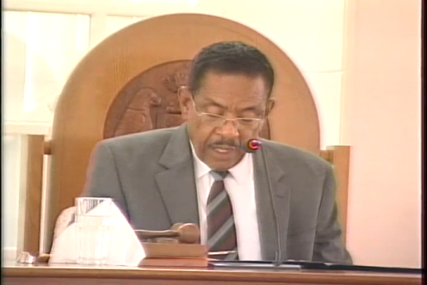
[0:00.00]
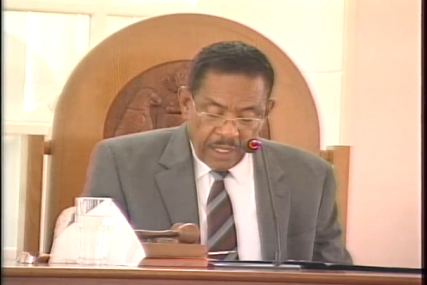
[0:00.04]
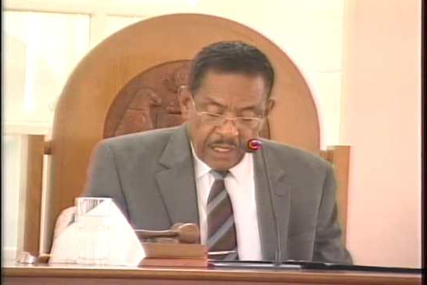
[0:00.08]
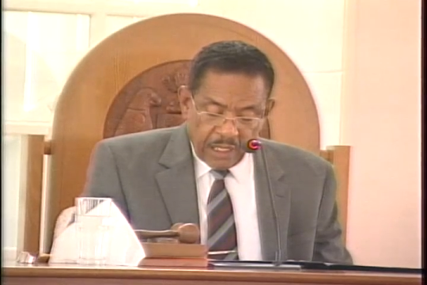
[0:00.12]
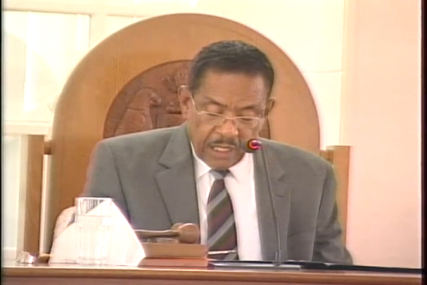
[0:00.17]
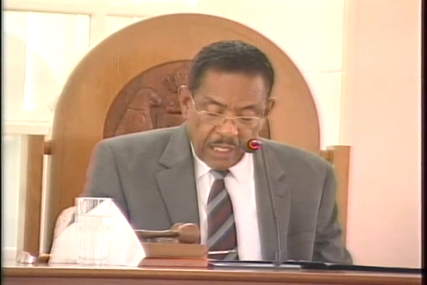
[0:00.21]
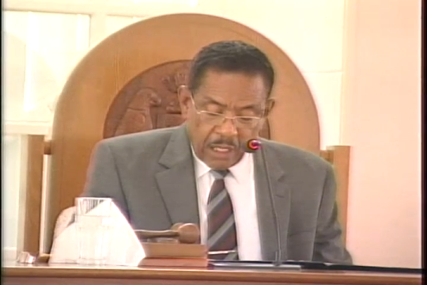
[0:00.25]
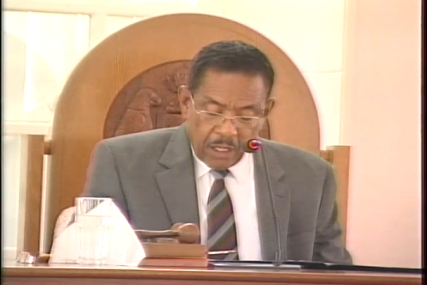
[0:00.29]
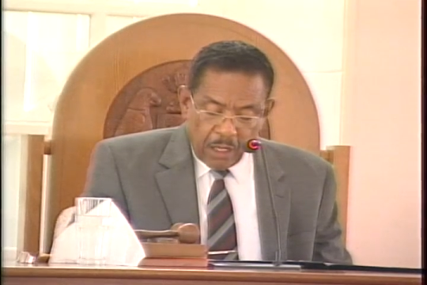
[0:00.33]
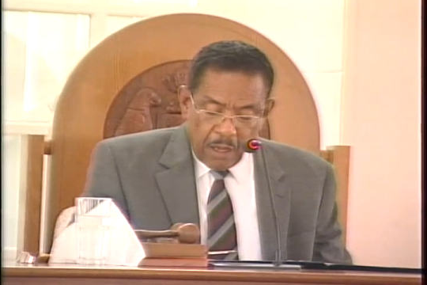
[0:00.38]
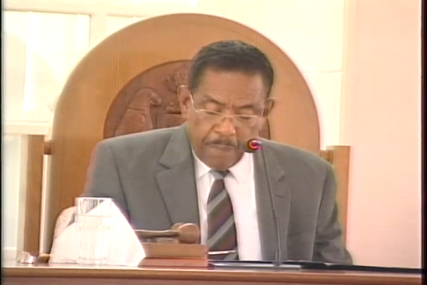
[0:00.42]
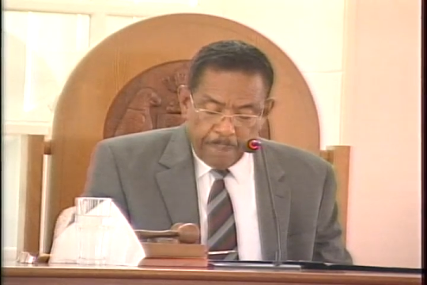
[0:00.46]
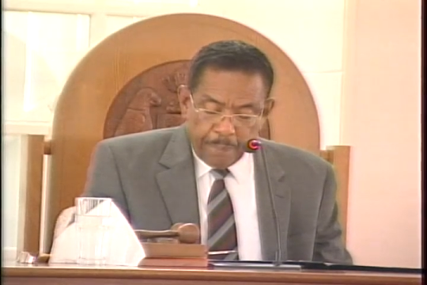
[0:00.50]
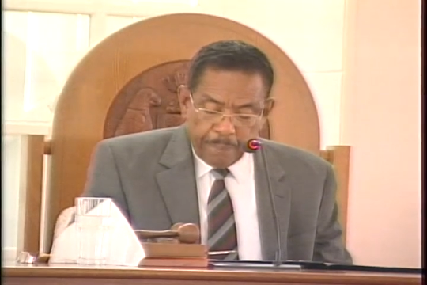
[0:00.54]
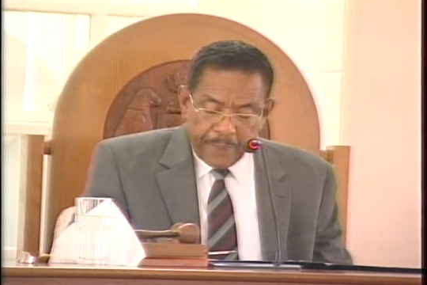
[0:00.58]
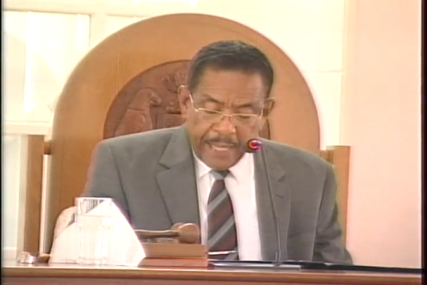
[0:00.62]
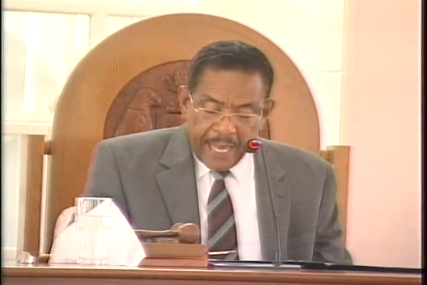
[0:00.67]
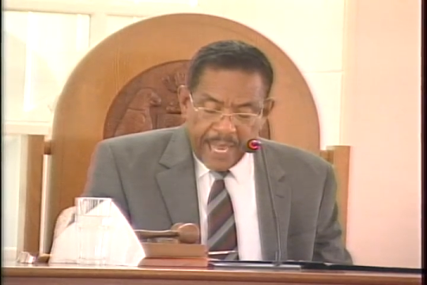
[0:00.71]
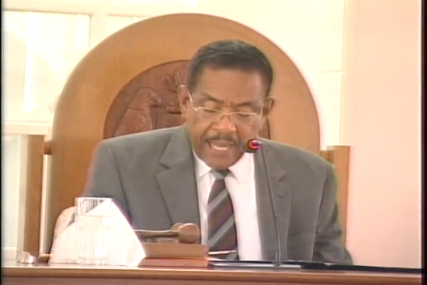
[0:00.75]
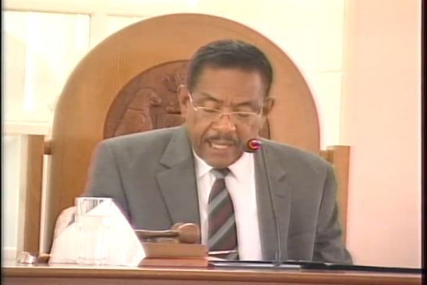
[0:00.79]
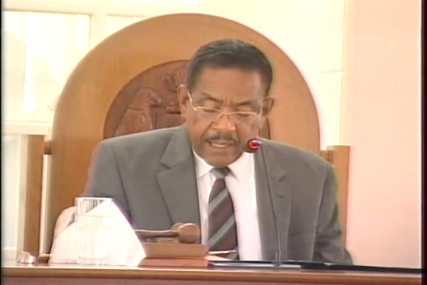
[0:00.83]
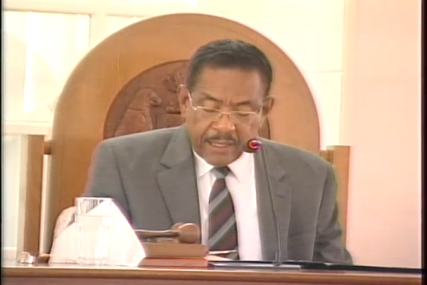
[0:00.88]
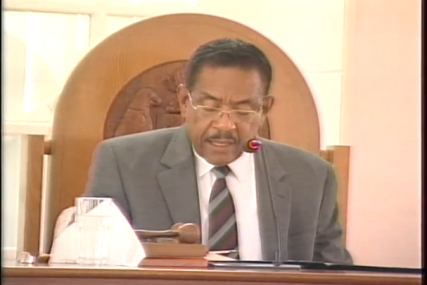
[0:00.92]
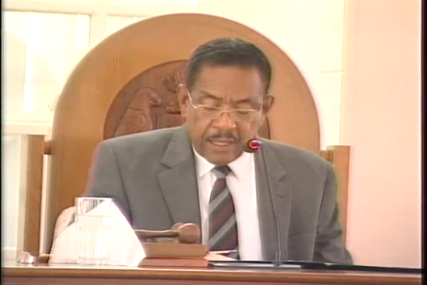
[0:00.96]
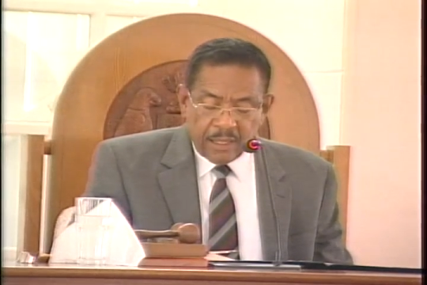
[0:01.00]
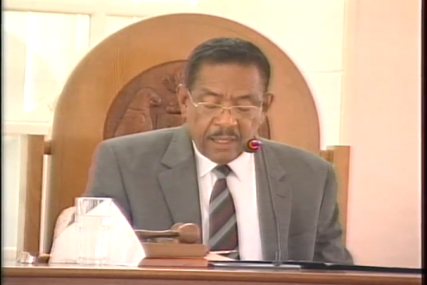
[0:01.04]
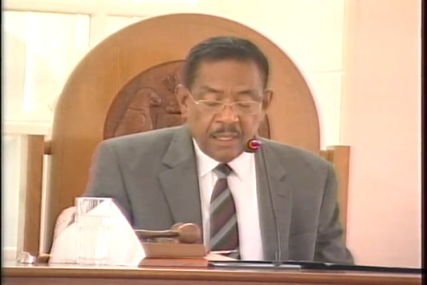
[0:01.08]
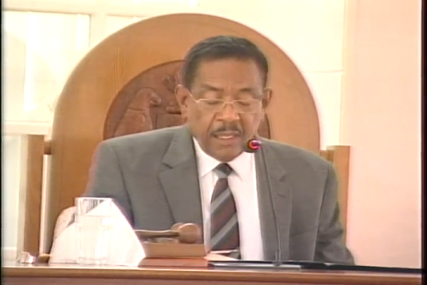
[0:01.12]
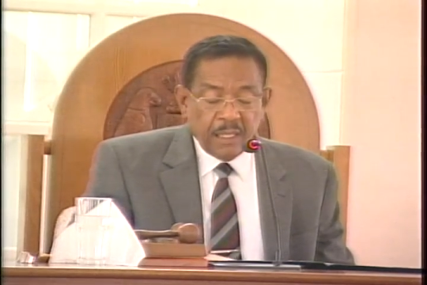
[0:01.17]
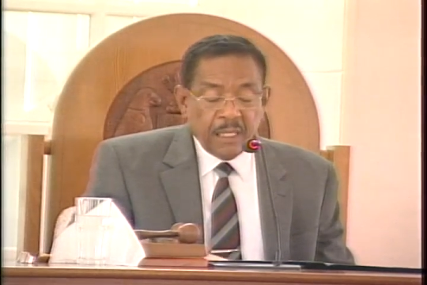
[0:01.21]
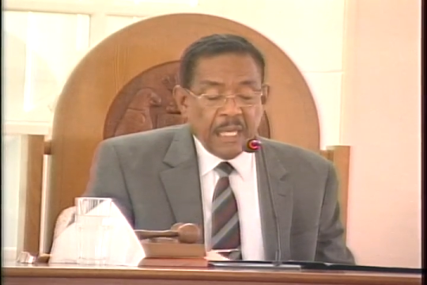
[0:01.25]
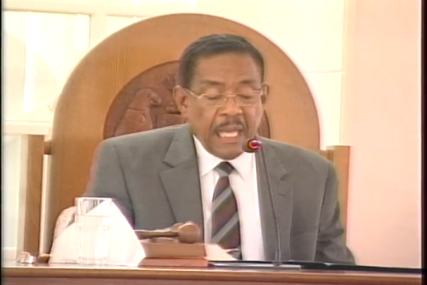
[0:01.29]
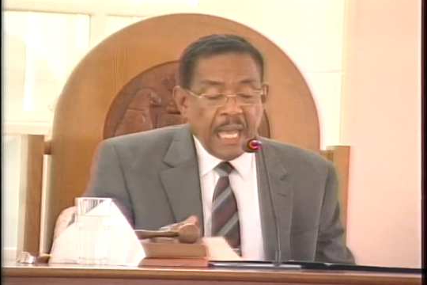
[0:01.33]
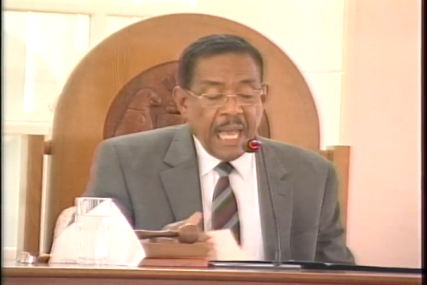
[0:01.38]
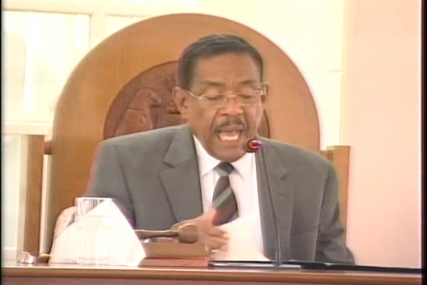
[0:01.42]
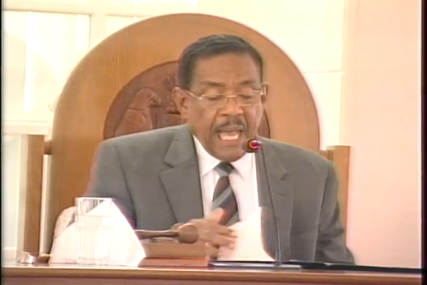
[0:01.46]
is a complex
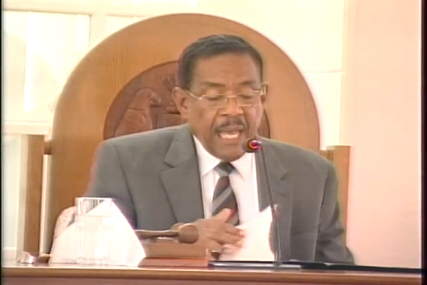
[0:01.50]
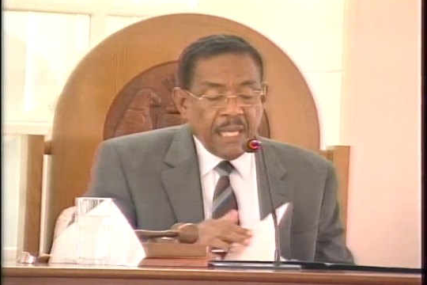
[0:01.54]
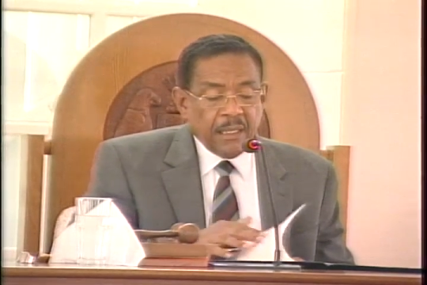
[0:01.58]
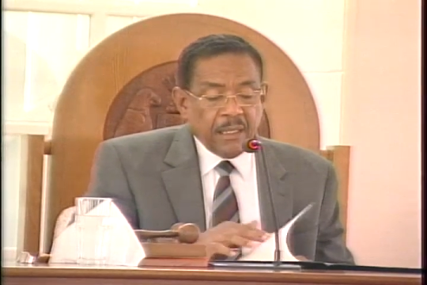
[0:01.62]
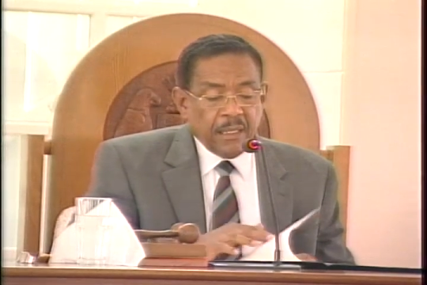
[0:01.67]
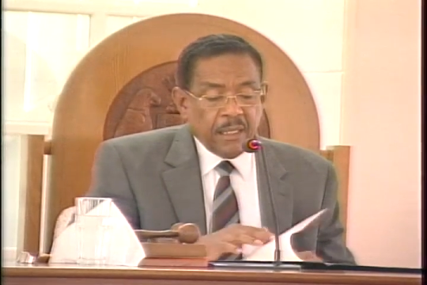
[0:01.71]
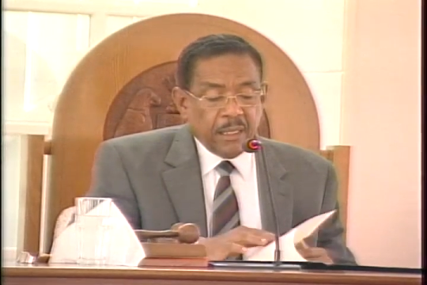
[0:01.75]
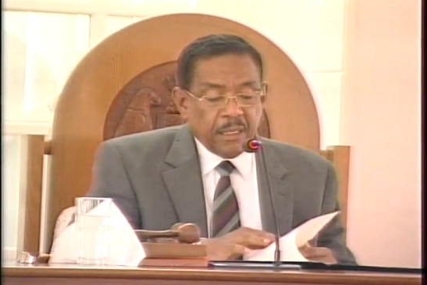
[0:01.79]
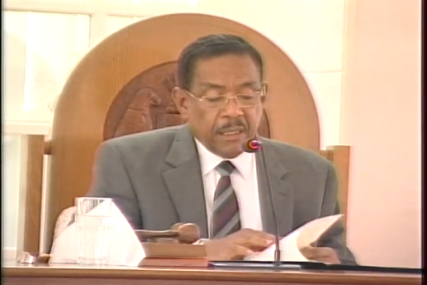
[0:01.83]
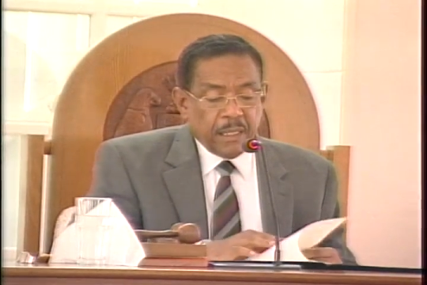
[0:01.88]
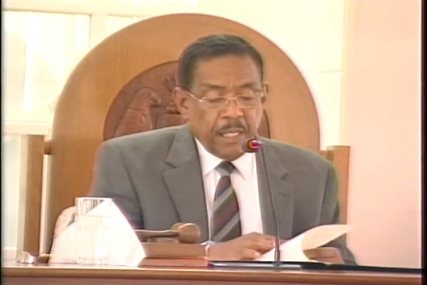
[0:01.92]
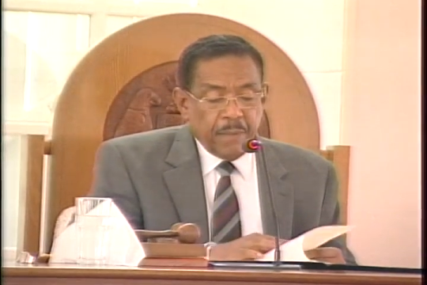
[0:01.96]
and